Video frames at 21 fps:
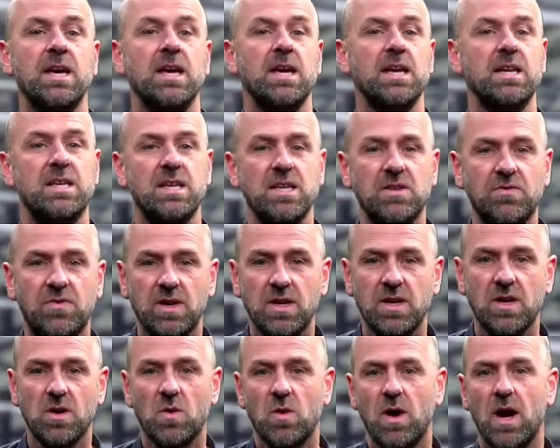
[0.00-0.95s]
In this
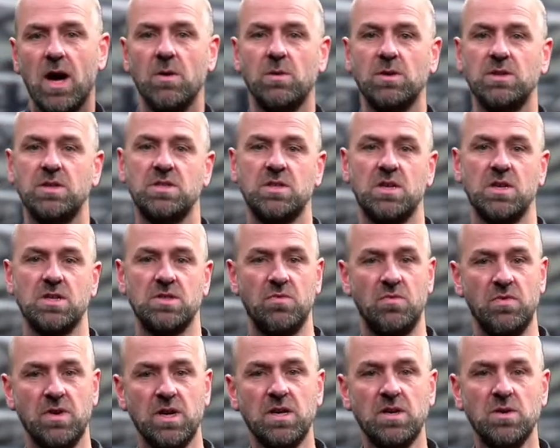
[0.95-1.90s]
video, I will discuss
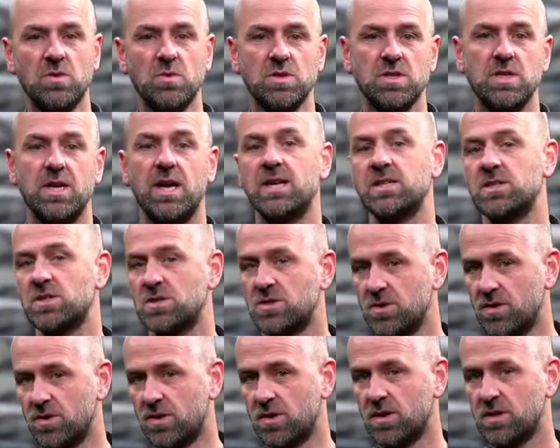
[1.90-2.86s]
reuse as a
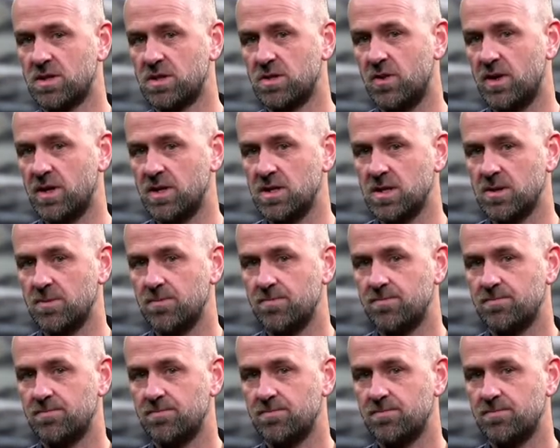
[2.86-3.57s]
circular strategy.